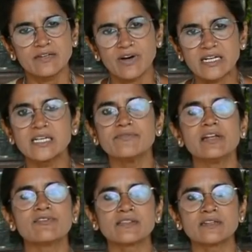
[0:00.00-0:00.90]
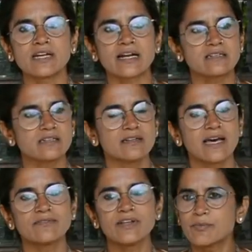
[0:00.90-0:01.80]
one day we'll run the tractor
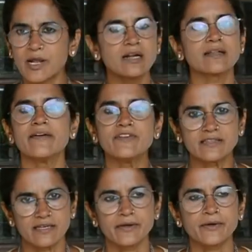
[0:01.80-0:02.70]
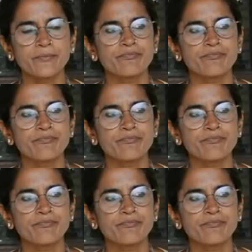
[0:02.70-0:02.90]
and we'll plant everything.